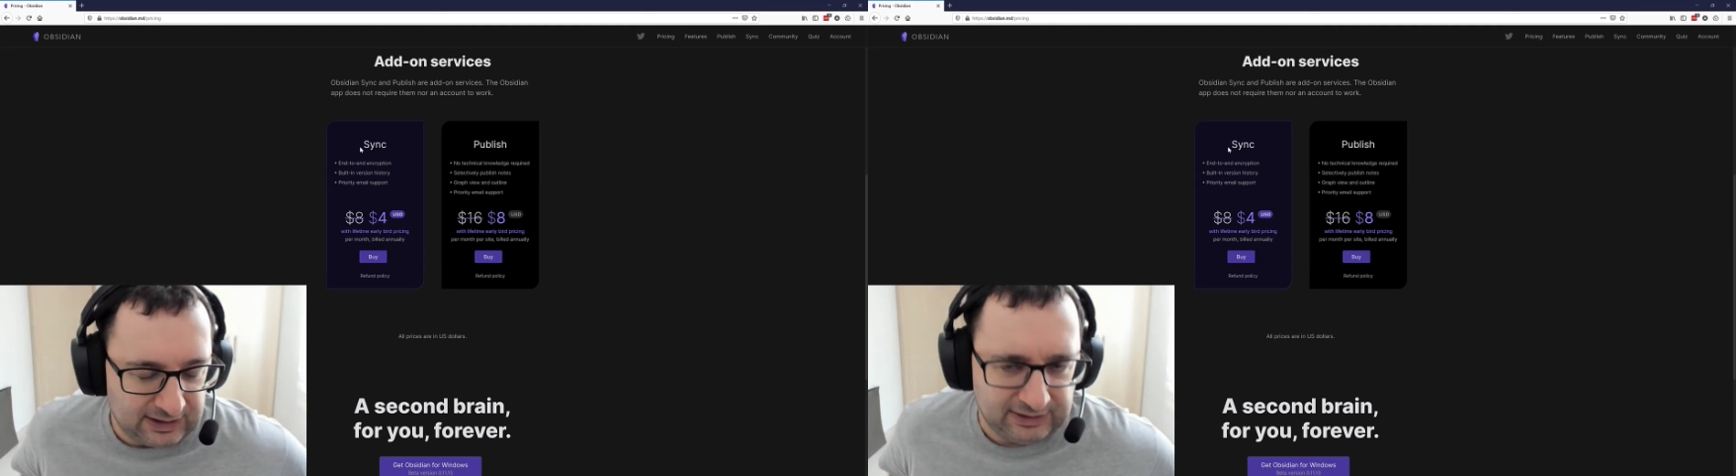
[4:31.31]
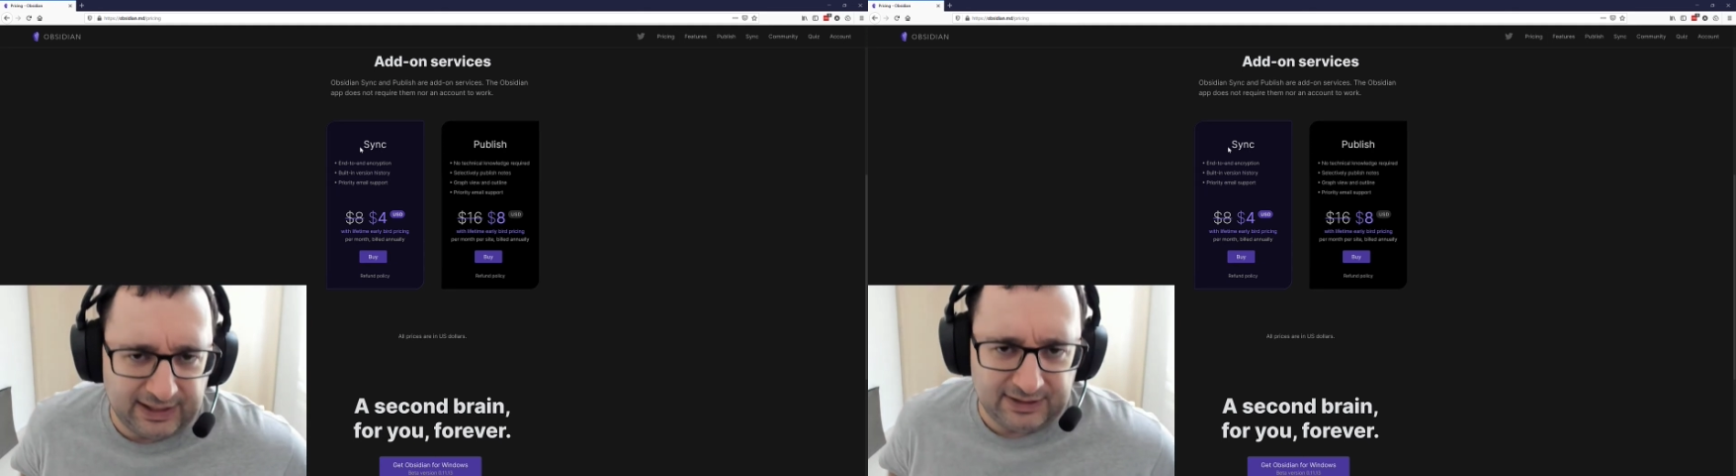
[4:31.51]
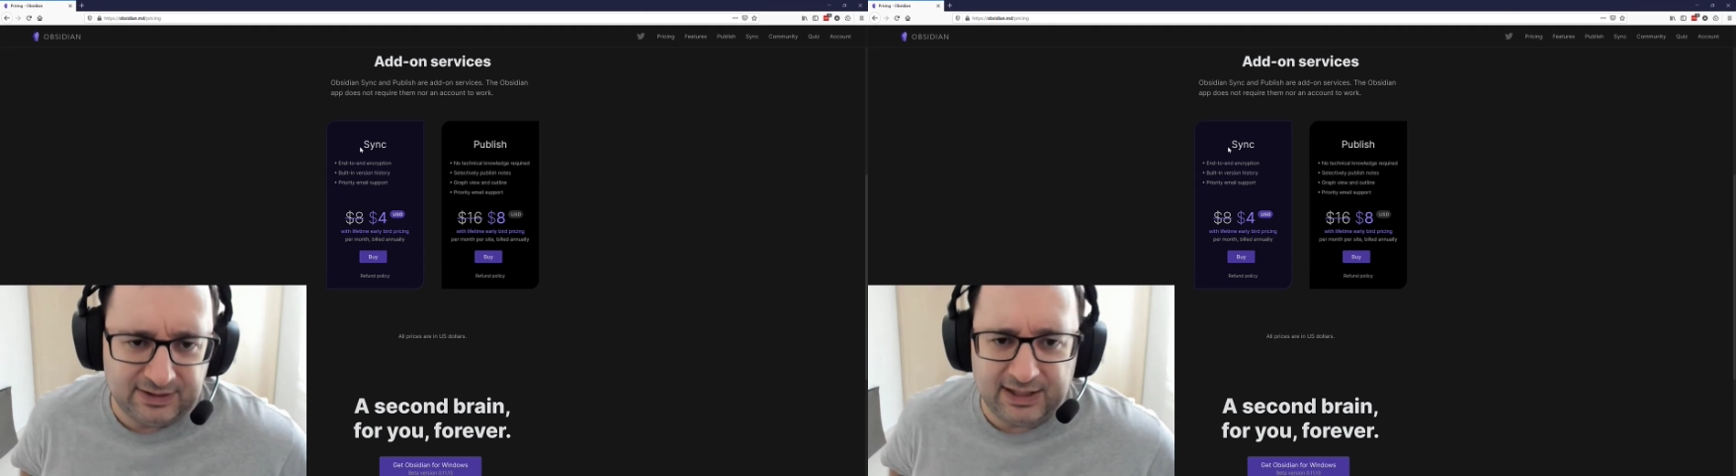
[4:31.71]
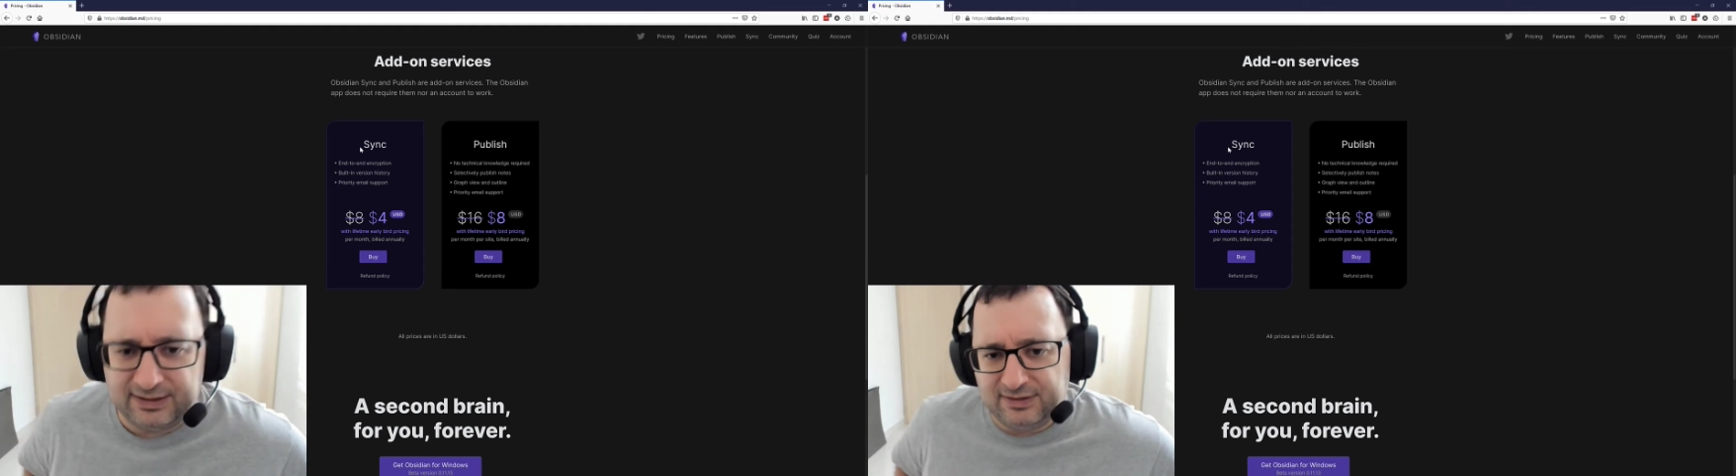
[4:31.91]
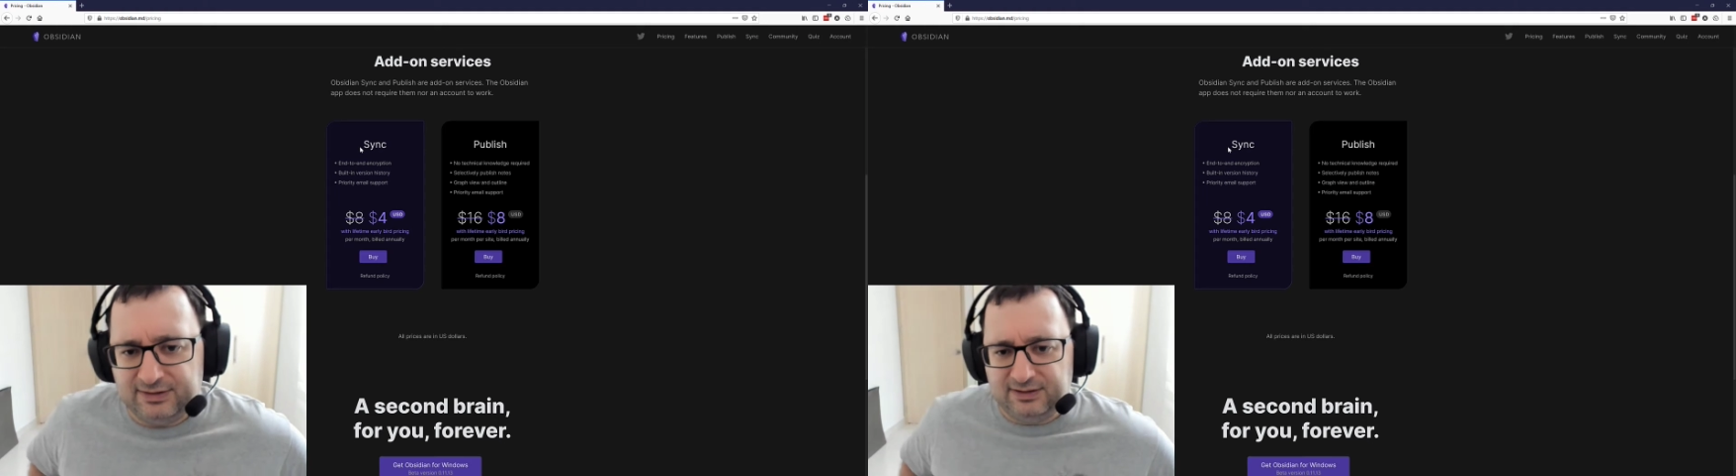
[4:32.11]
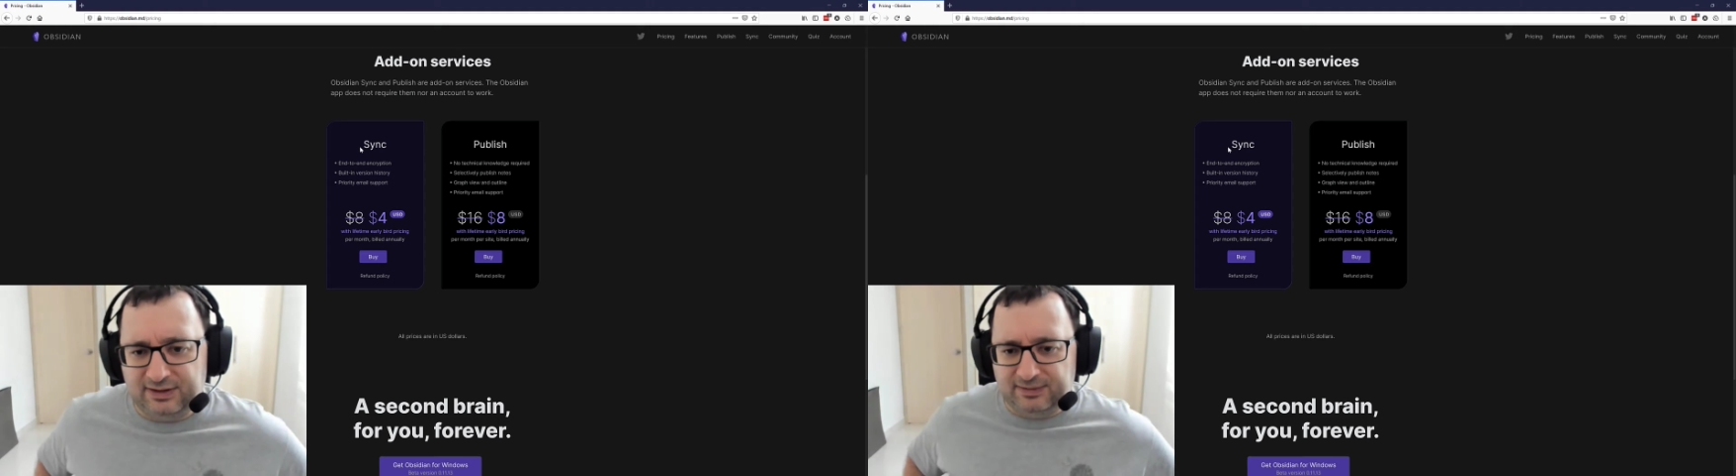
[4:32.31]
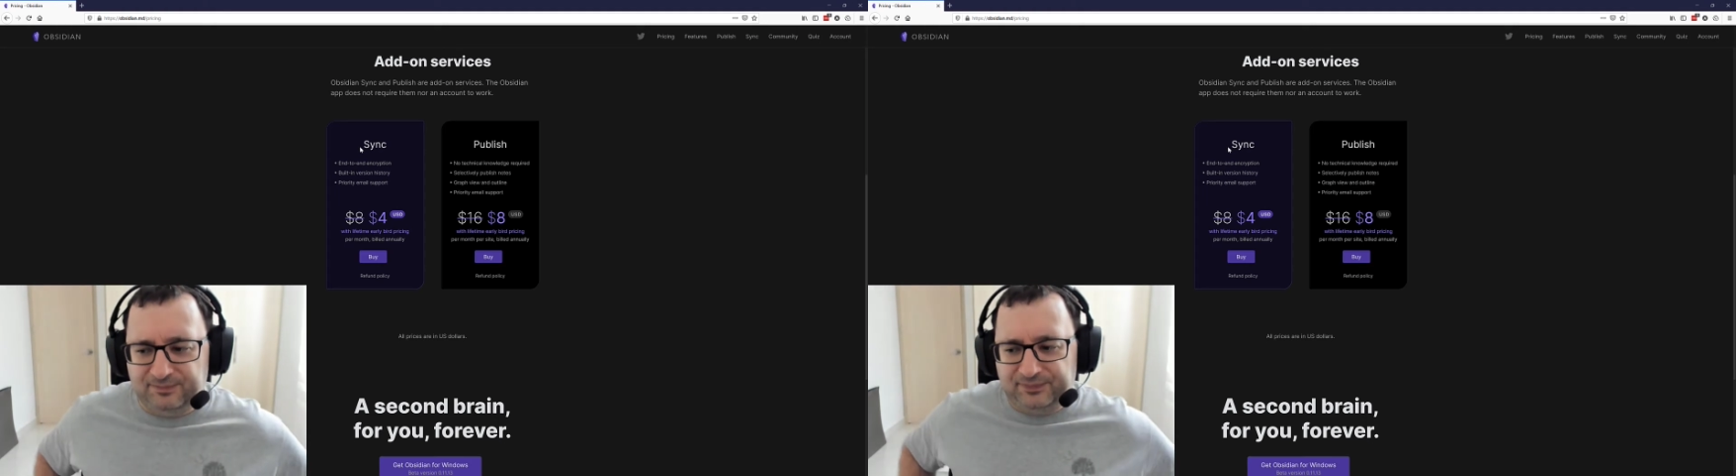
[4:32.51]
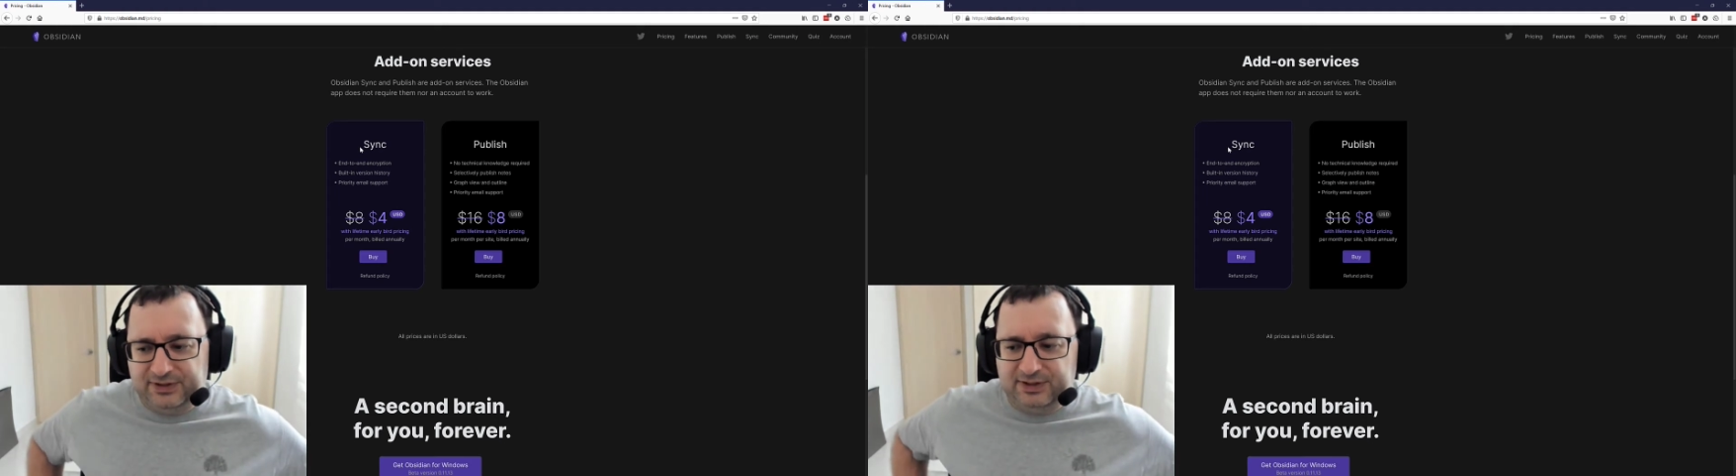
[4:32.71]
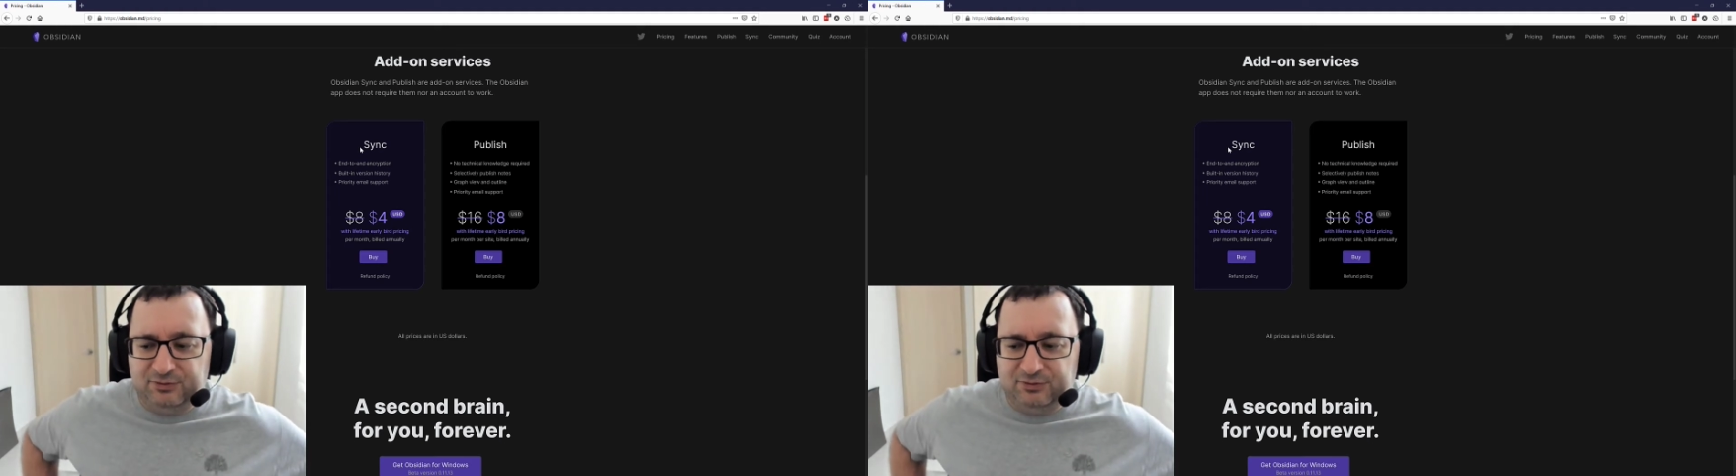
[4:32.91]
I'll get into that because